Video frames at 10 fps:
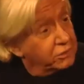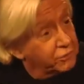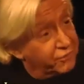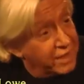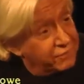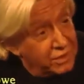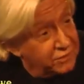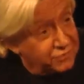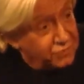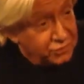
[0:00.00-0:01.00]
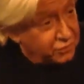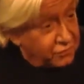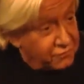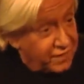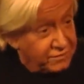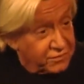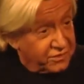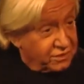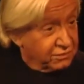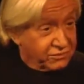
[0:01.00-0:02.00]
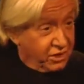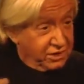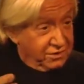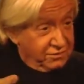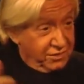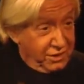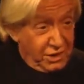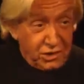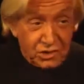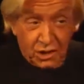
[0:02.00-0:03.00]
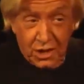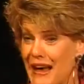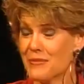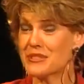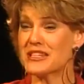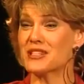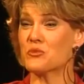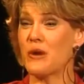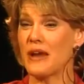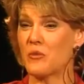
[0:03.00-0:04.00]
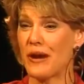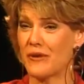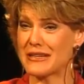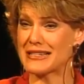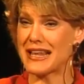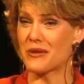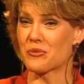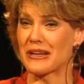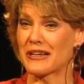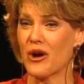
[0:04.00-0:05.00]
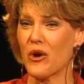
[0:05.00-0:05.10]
Your favorite. You're the favorite singer of Johnny. Oh, I am? Since when? Where is that written?